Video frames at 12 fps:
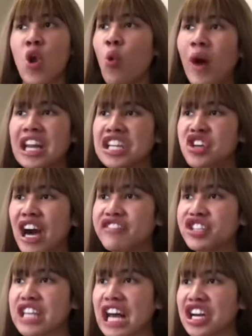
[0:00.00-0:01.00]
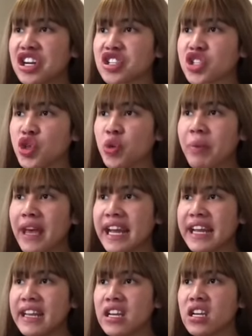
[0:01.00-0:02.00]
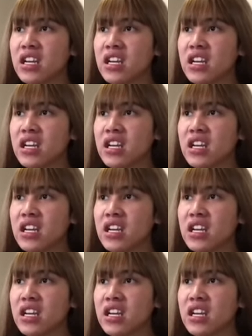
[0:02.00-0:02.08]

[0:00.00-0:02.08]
What did you have to tell her, stupid?